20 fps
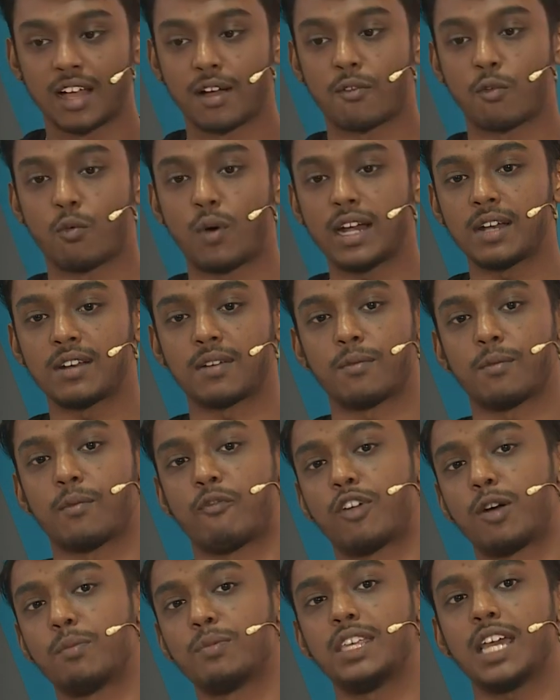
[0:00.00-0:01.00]
What,
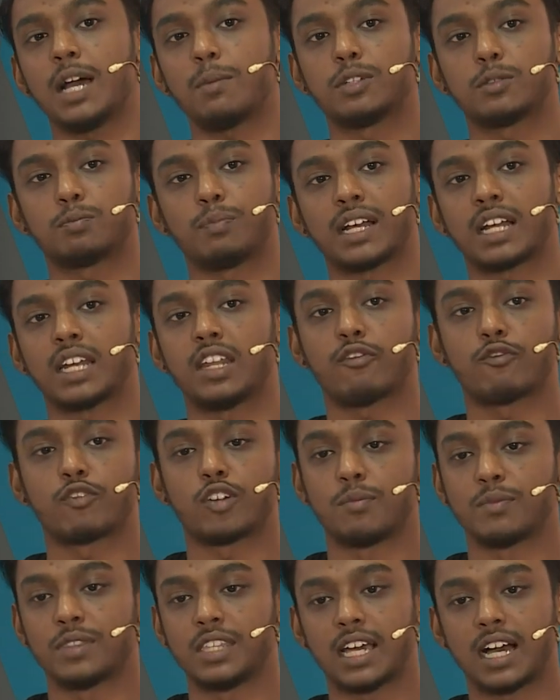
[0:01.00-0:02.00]
from their perspective,
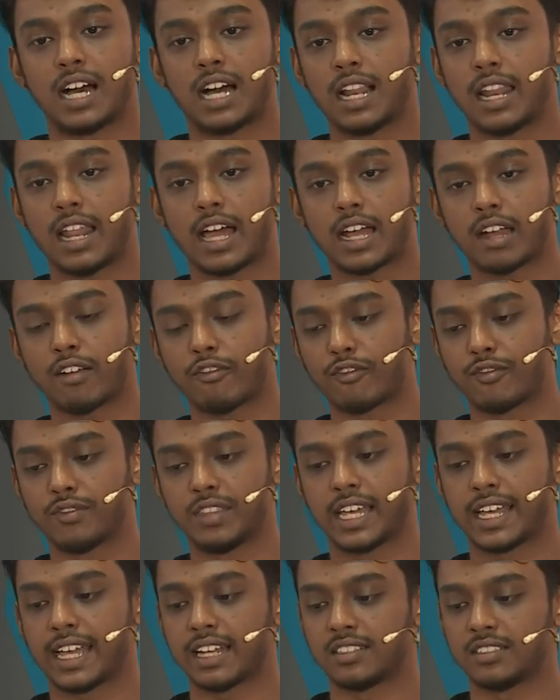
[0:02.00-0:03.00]
from their life,
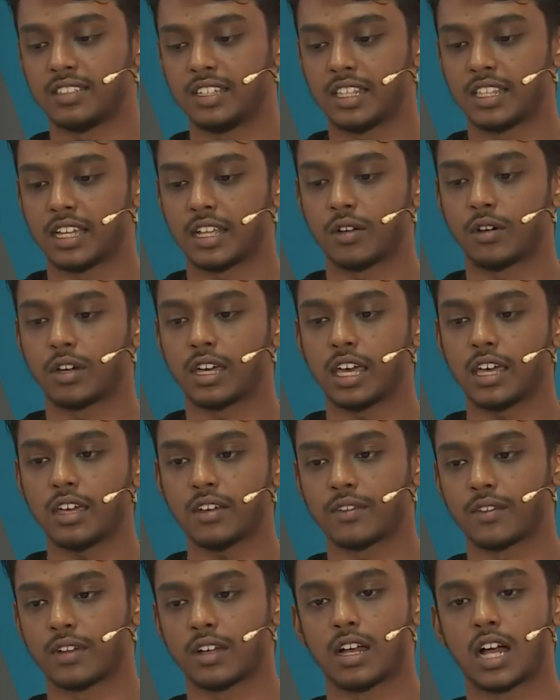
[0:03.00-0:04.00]
they can see that, okay,
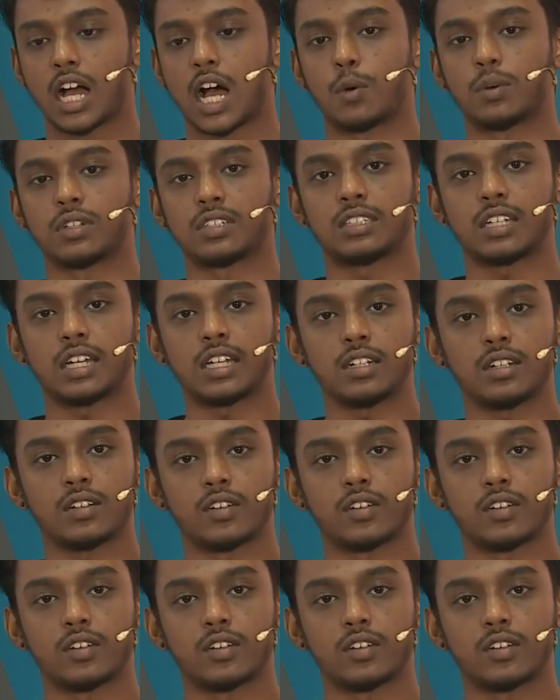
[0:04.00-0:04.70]
our son,